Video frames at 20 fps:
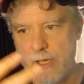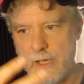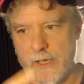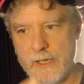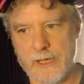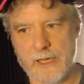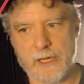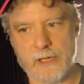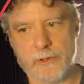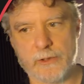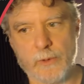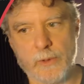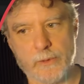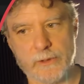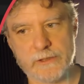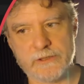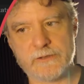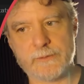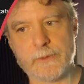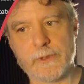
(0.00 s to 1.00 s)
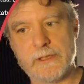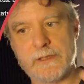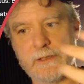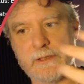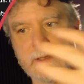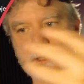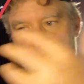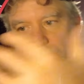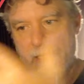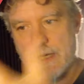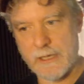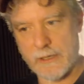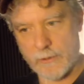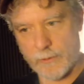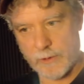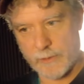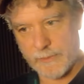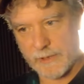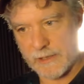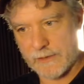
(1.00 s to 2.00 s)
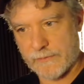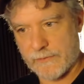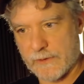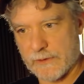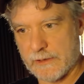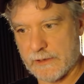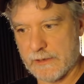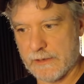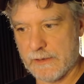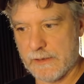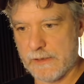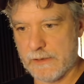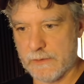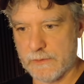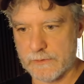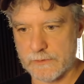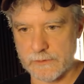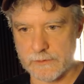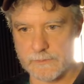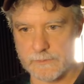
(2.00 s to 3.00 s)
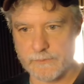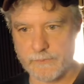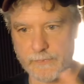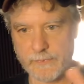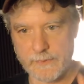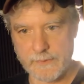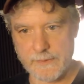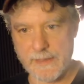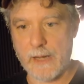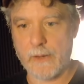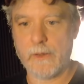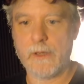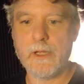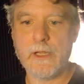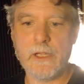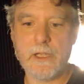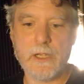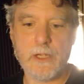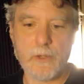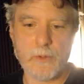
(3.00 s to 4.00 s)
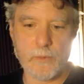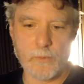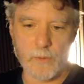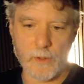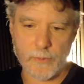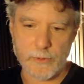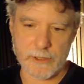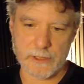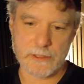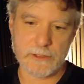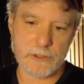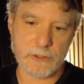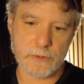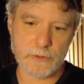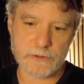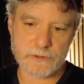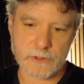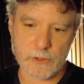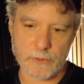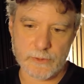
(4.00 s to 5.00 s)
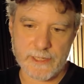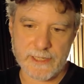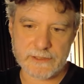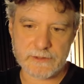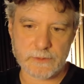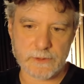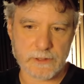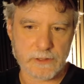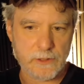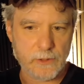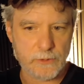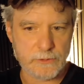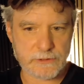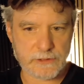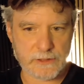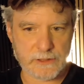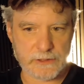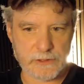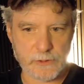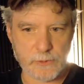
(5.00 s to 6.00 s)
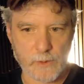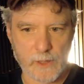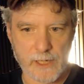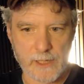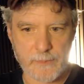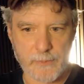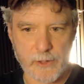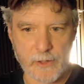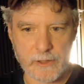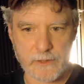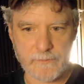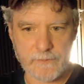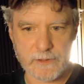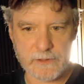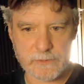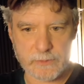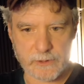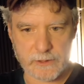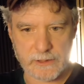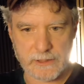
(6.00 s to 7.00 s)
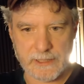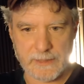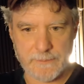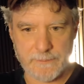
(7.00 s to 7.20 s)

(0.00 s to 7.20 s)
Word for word: How do I want to display the data? How do I want to make it friendly to the user? Now, what we're going to do is go next. We're going to go into the U I part of this. We're going to